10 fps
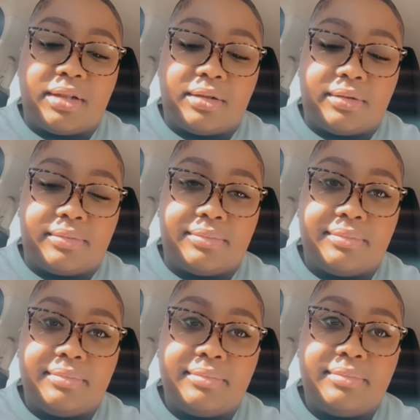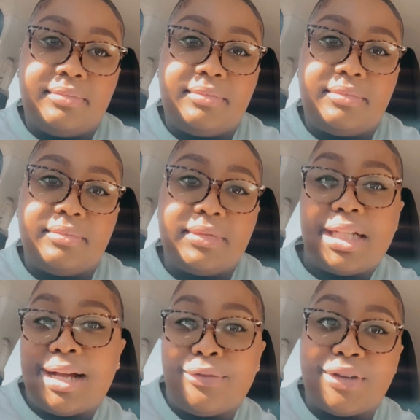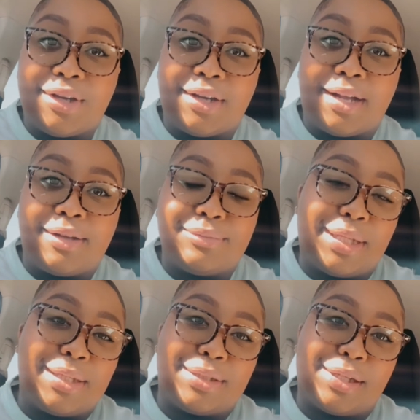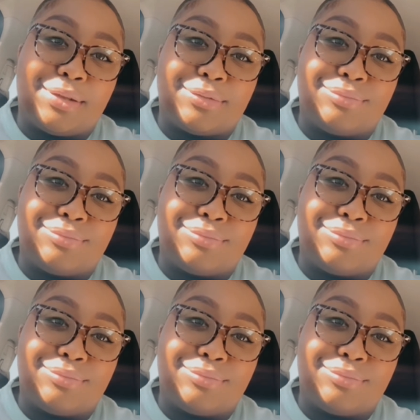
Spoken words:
do. I'll figure it out. I'll let y'all know.